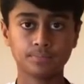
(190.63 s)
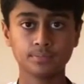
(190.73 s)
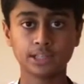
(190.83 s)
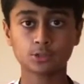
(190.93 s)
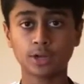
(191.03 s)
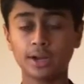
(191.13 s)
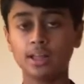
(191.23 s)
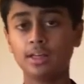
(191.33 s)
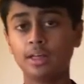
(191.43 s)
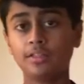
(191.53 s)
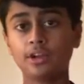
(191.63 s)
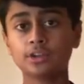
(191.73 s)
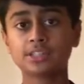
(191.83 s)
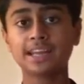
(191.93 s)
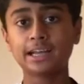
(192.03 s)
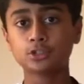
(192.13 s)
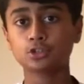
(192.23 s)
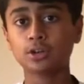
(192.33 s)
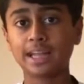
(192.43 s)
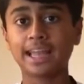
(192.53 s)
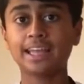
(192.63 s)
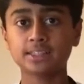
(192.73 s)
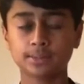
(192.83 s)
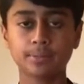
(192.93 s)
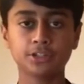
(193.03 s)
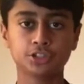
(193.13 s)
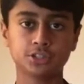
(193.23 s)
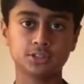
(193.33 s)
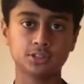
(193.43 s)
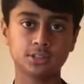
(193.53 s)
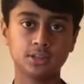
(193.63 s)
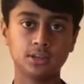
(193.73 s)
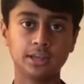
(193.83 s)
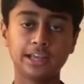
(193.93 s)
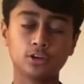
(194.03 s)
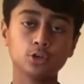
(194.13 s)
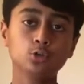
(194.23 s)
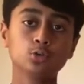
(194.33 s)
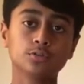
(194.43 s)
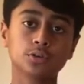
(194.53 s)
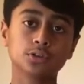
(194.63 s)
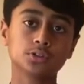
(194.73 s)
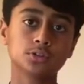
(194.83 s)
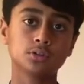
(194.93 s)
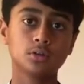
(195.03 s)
That's right, there's an extra 8 dimensions in our universe,